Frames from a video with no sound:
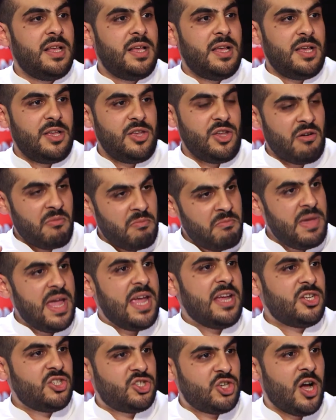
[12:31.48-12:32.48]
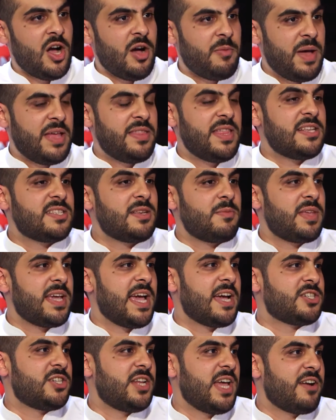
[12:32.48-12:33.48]
Your main job, and that's something
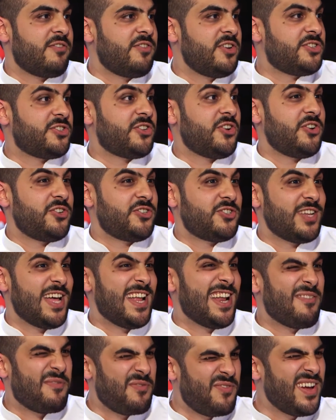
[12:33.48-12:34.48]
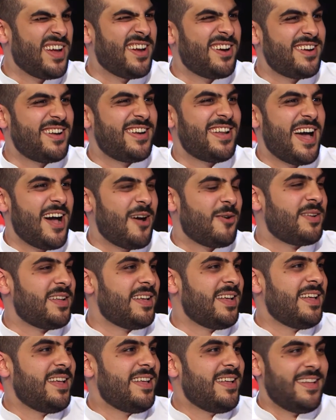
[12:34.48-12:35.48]
actually I researched, and I figured it out.
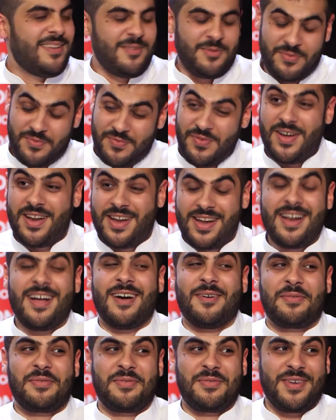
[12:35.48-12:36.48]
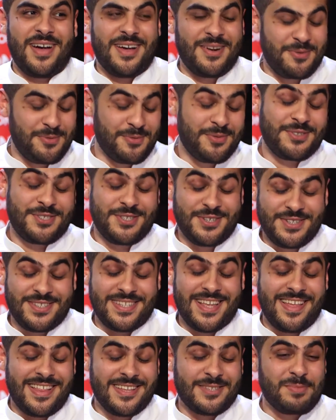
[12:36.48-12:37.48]
Funny enough, I shouldn't say
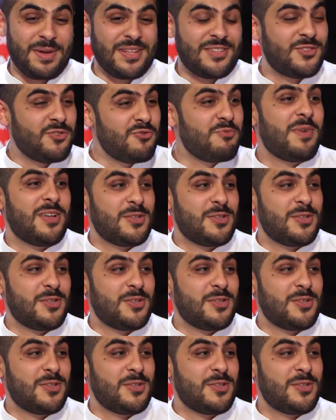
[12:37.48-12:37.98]
this, but 2 months